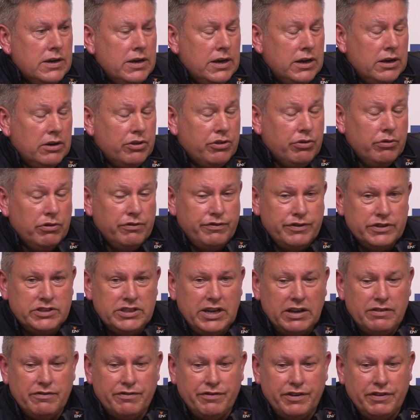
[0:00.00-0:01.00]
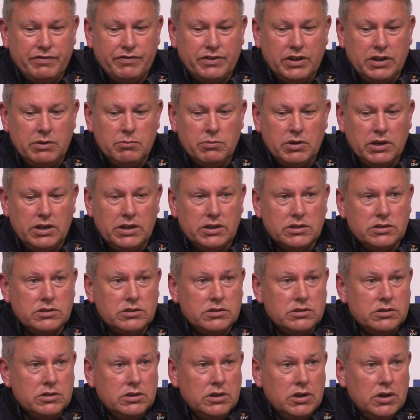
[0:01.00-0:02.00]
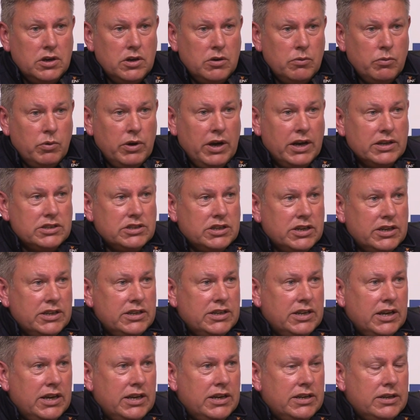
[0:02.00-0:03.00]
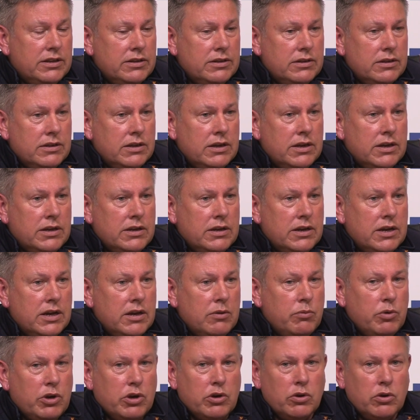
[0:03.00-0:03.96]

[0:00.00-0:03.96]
And I thought for 10, 15 minutes, we actually did. And we